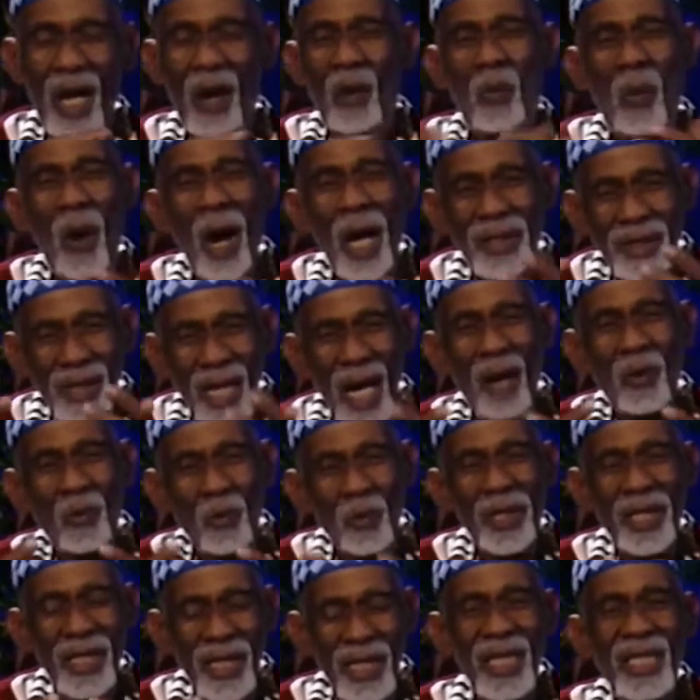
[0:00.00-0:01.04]
What are
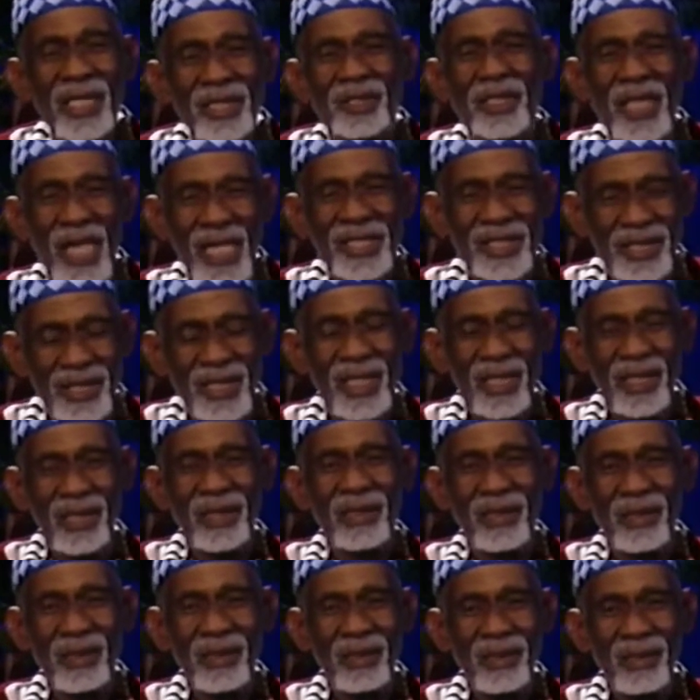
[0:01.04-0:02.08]
we
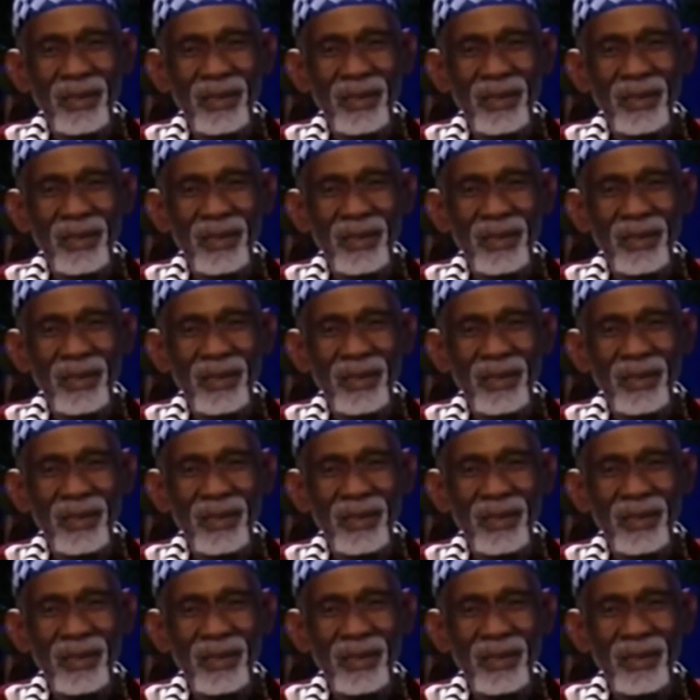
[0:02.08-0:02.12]
ingesting?